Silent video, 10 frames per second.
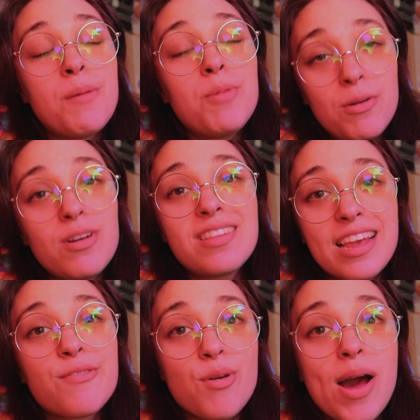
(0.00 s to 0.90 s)
but it will
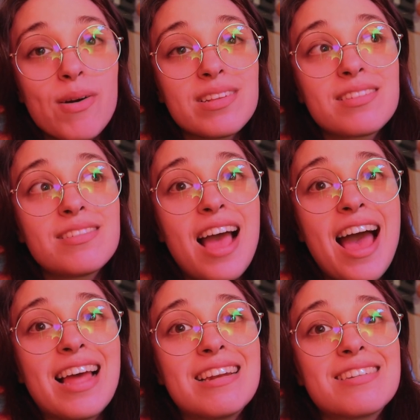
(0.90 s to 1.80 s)
take a few hours,
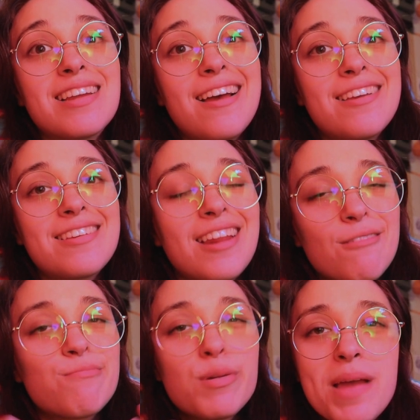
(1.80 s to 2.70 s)
and you
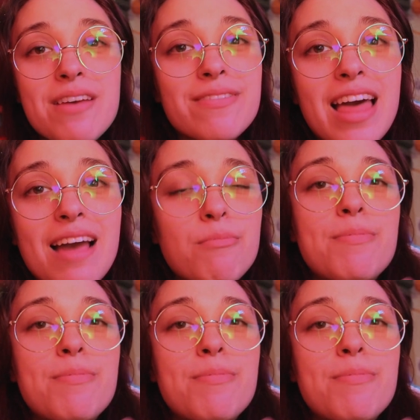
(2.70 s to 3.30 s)
know, prepare for that.